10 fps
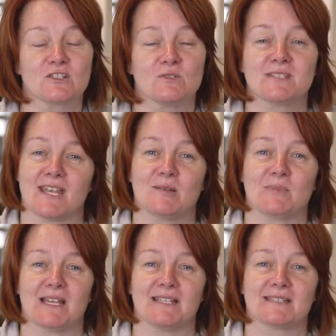do
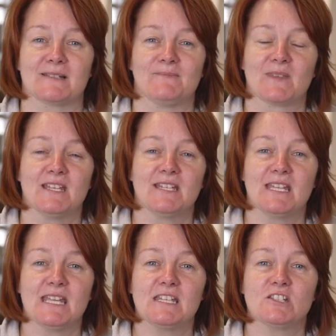take place.
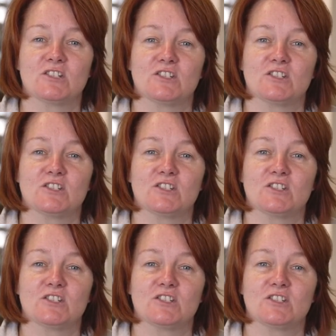Each